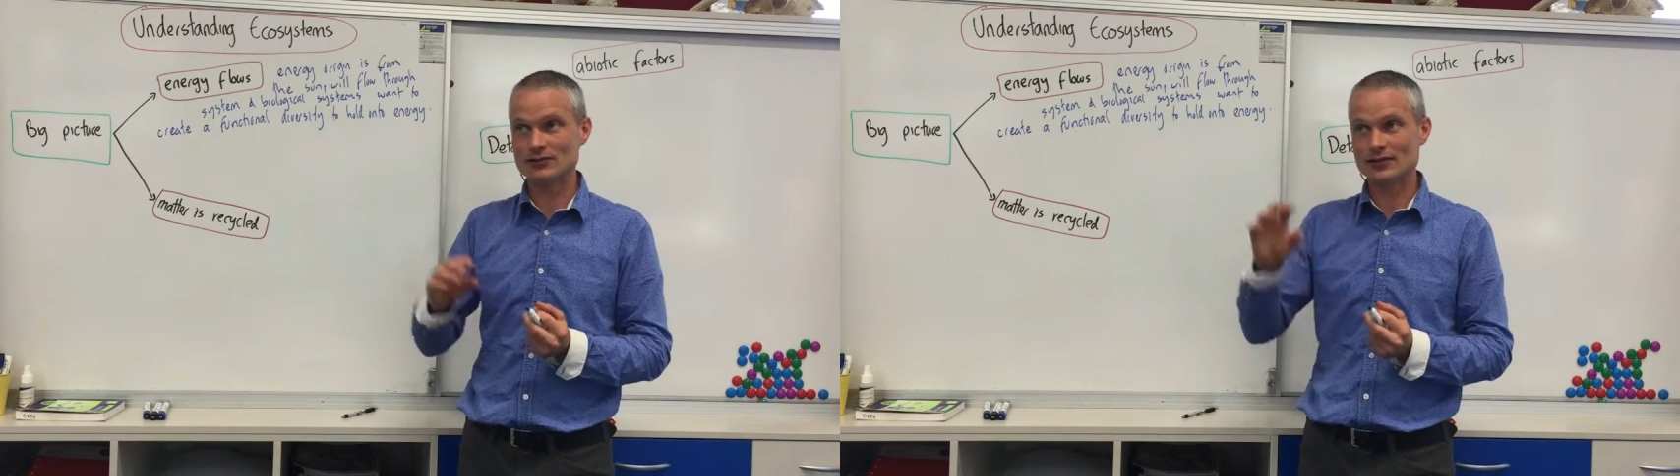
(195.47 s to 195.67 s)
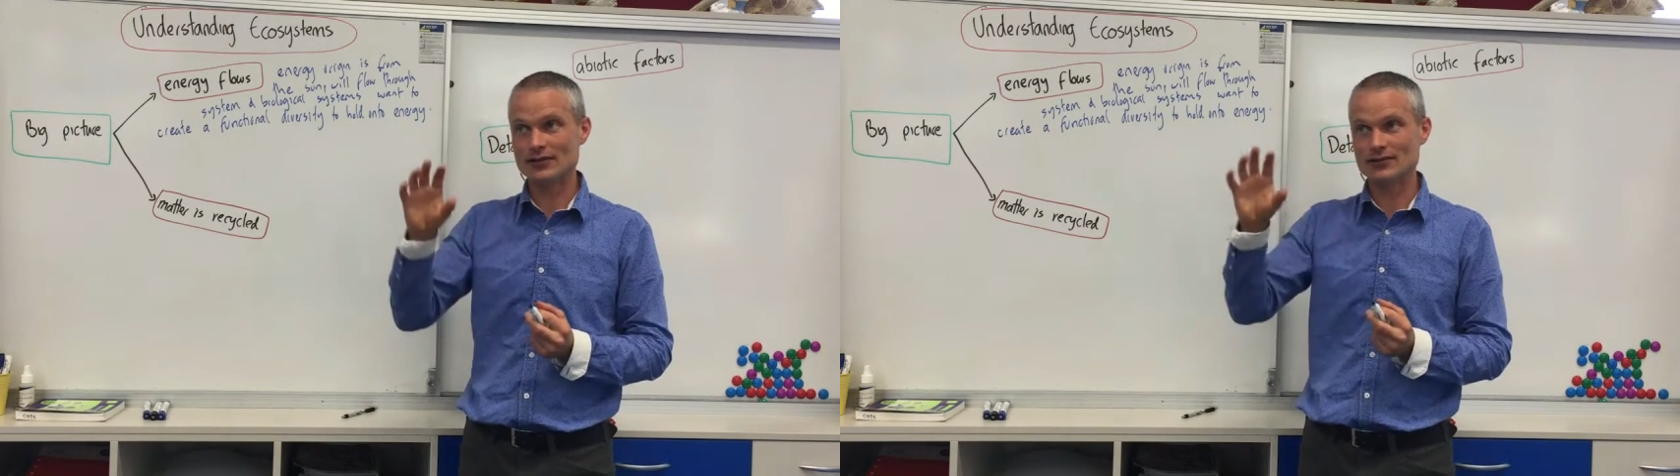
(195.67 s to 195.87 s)

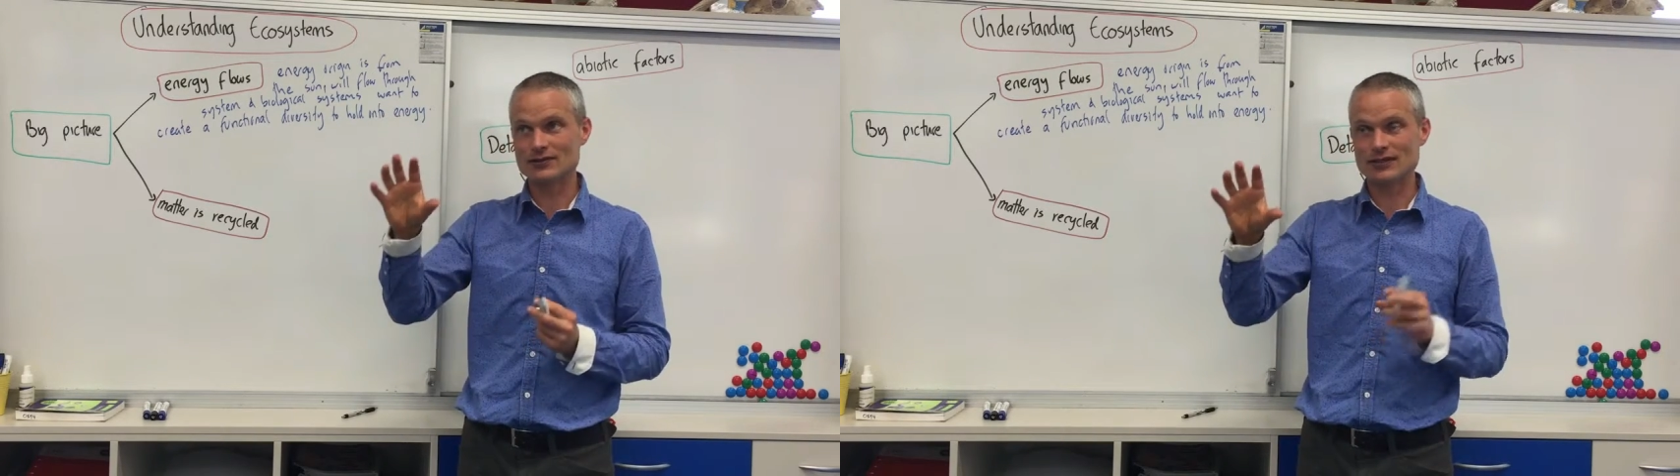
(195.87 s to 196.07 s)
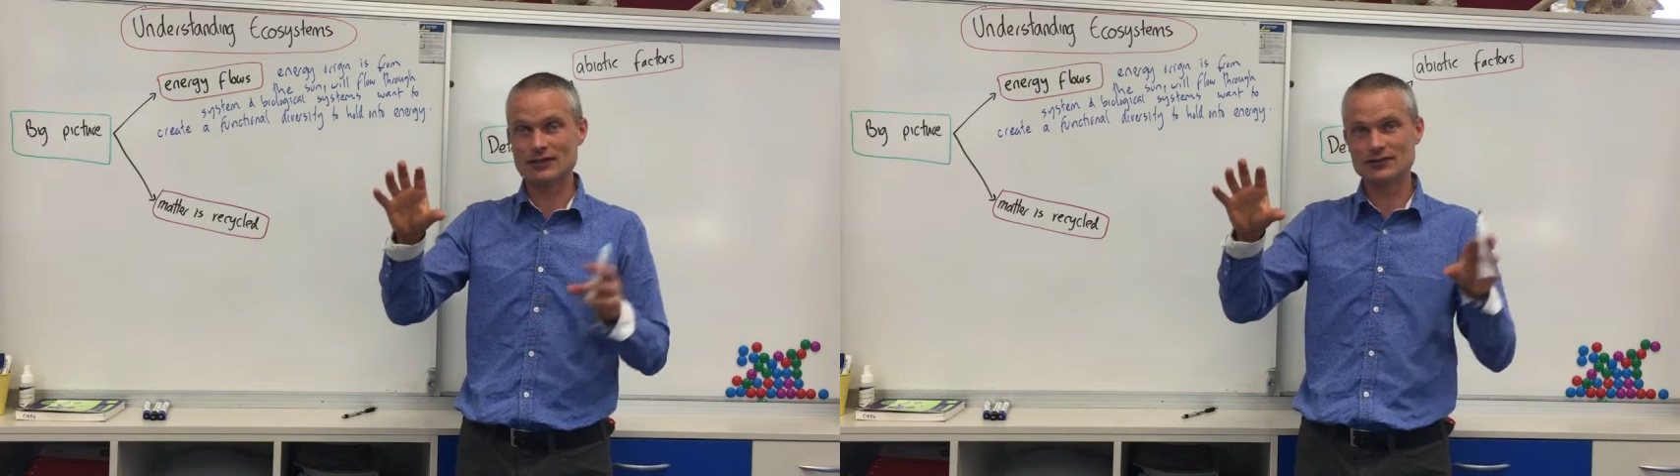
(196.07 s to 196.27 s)
So there
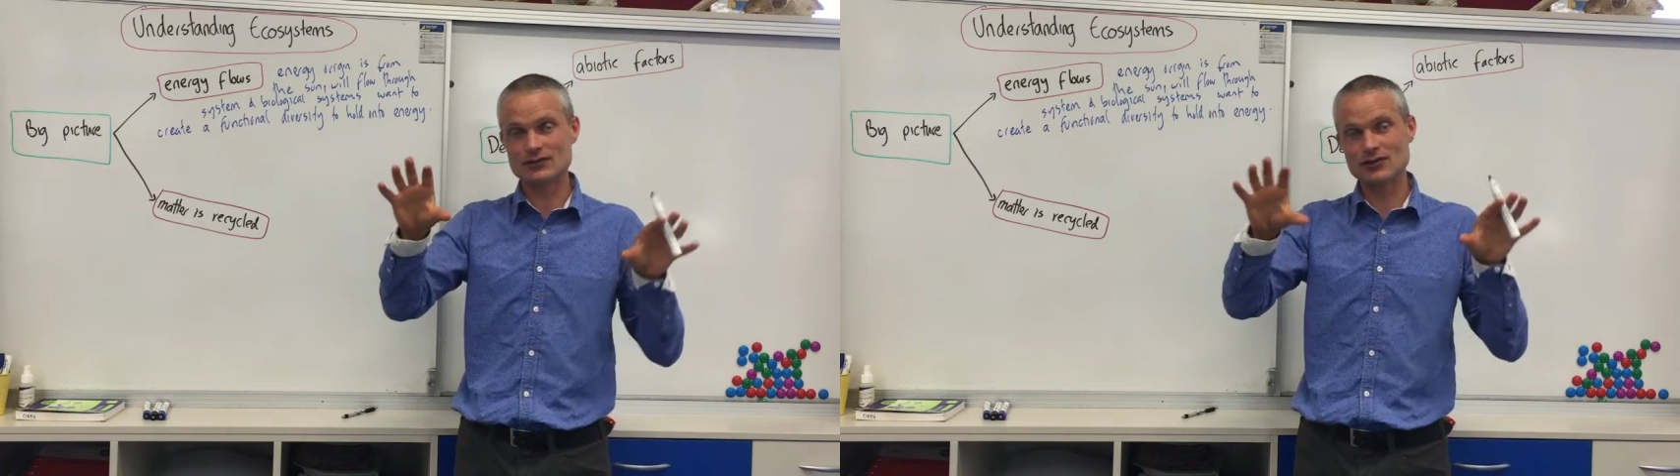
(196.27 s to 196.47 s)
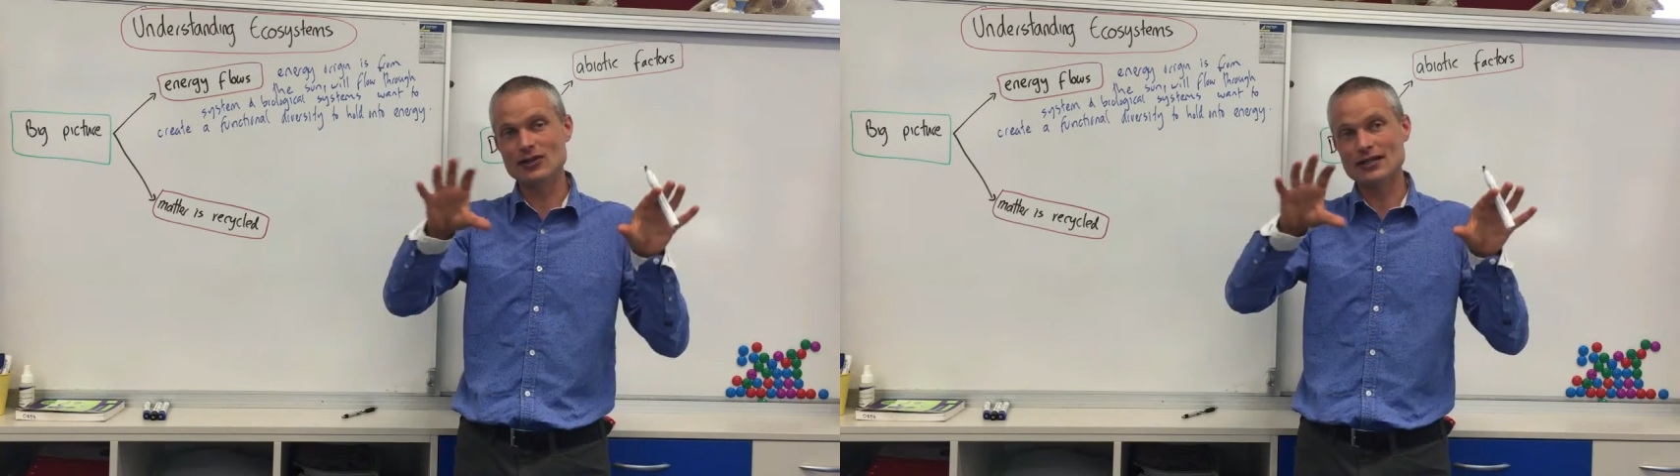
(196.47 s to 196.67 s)

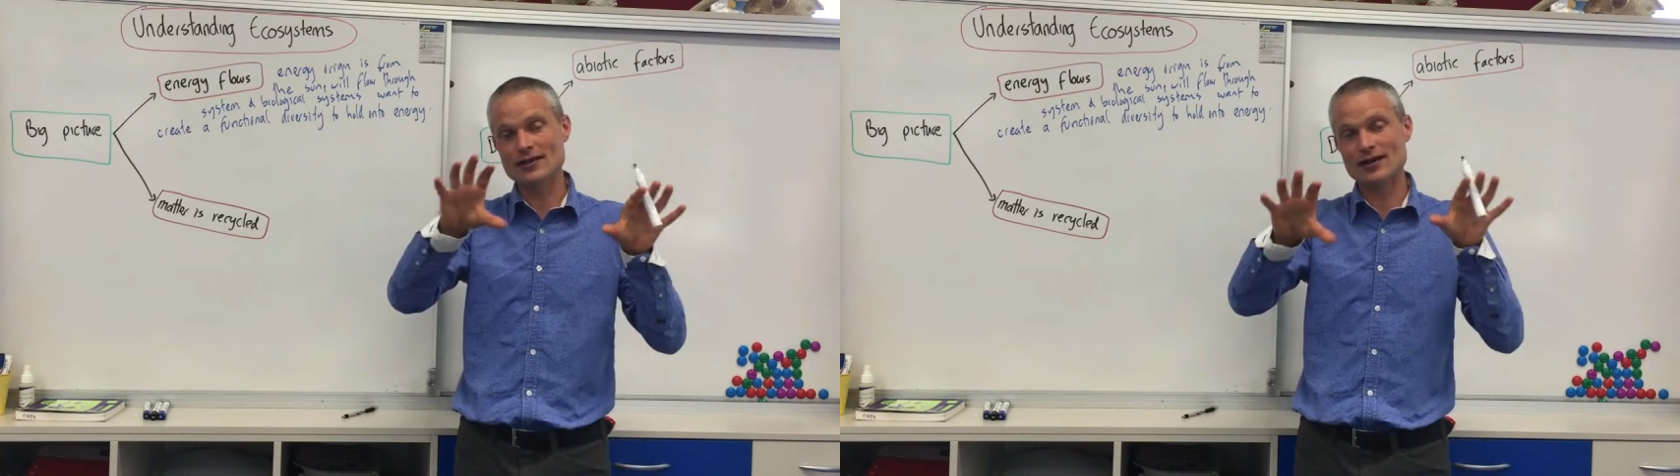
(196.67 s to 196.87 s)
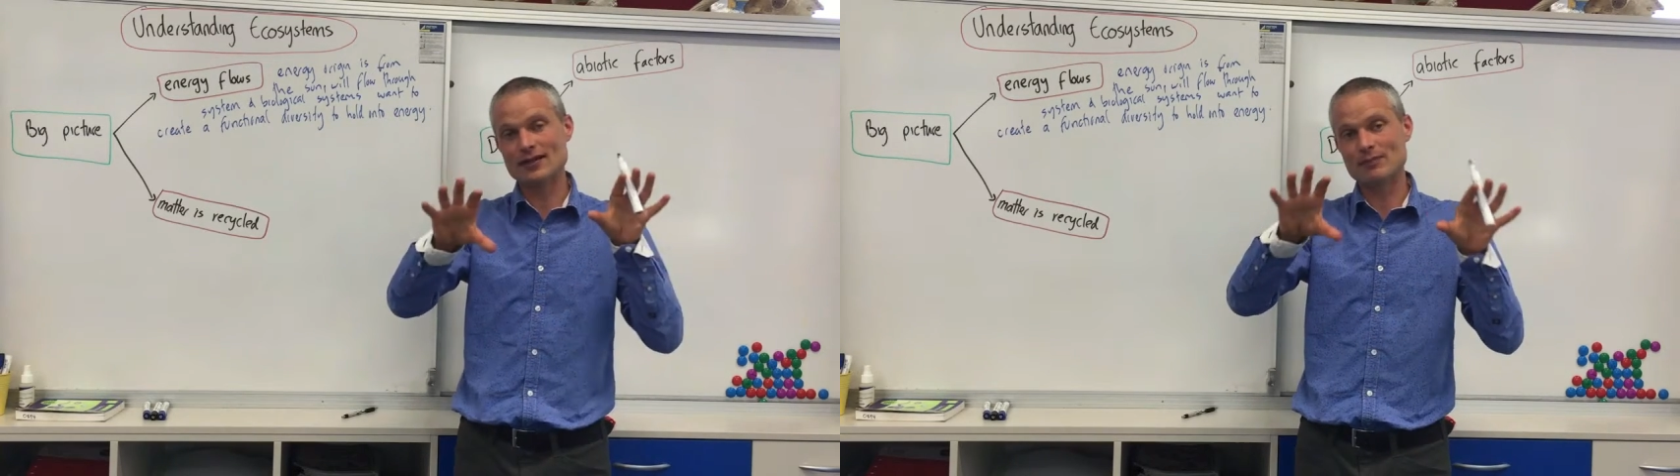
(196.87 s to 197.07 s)
was early
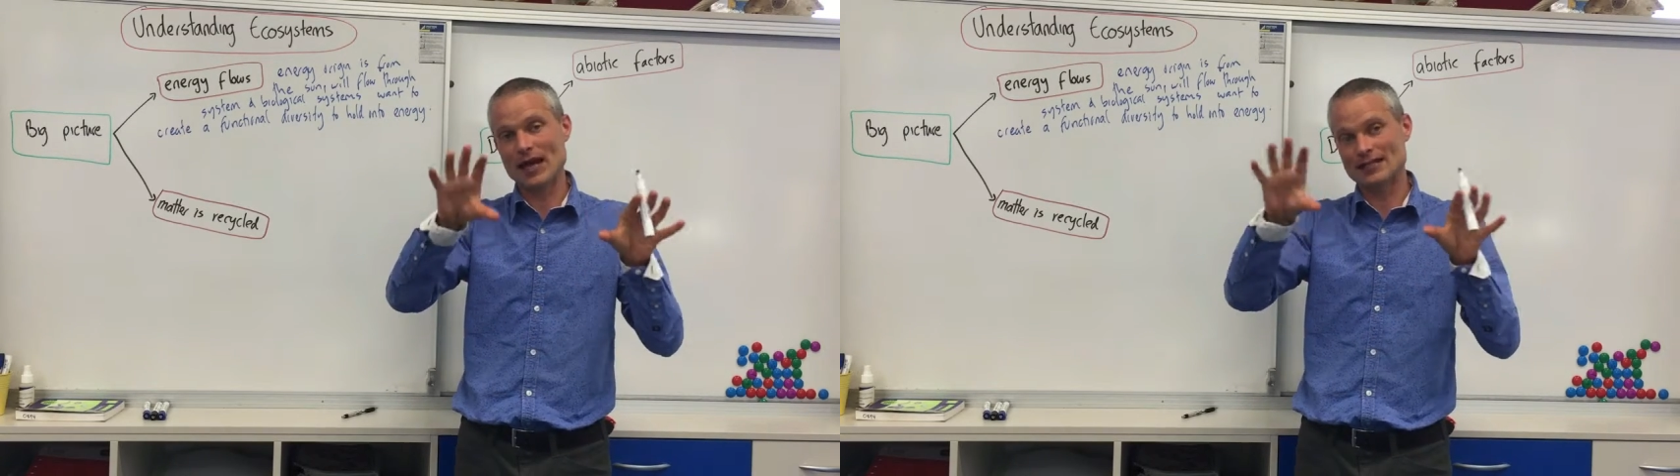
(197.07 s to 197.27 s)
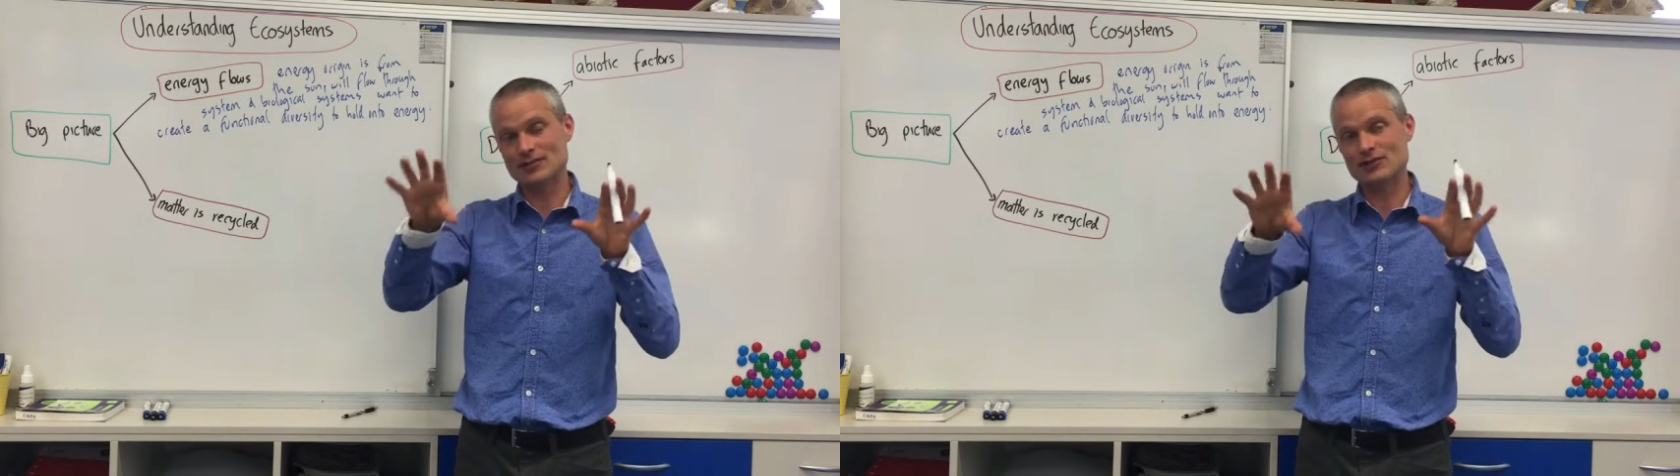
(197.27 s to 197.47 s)
kind of
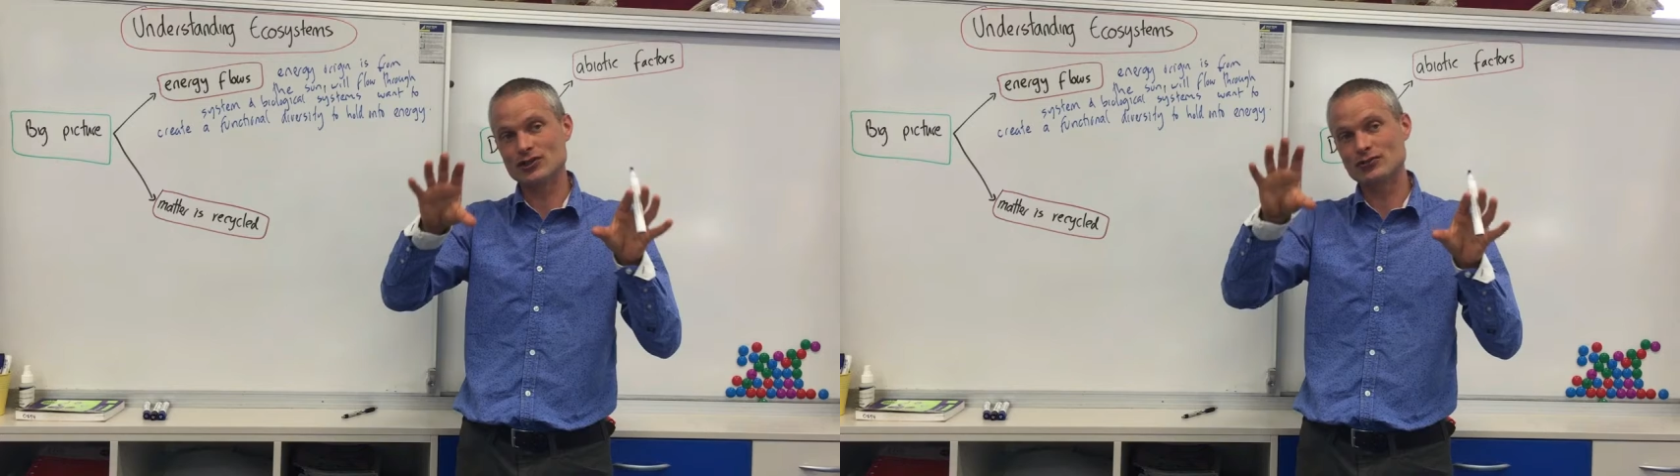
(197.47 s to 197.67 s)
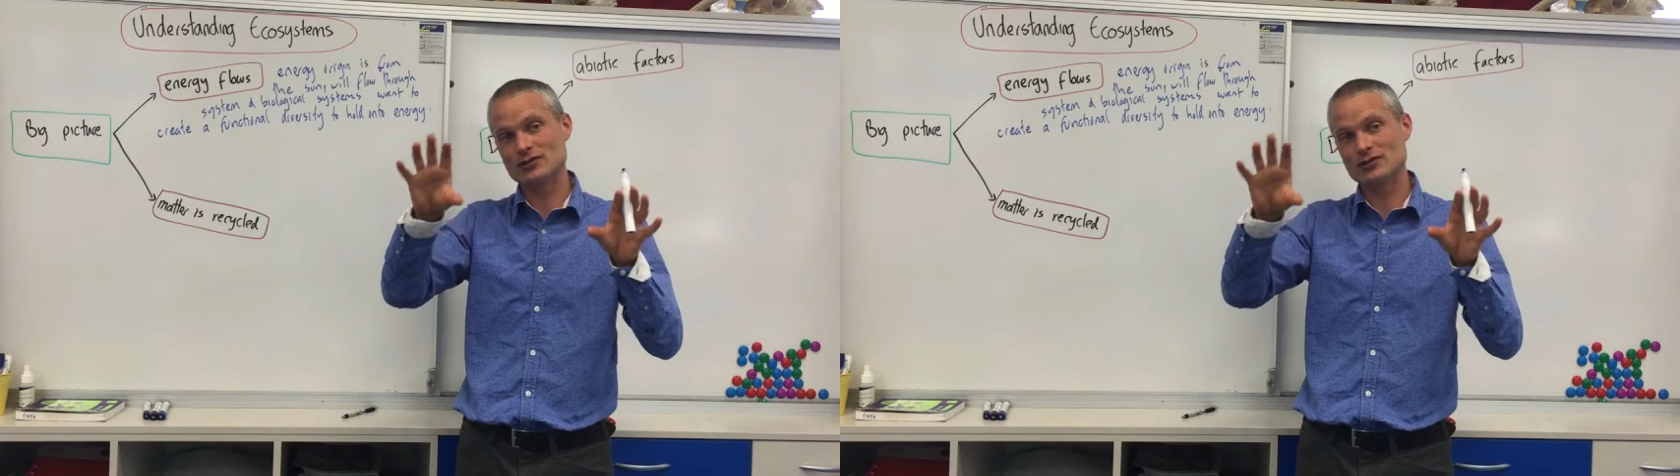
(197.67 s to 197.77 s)
bacterial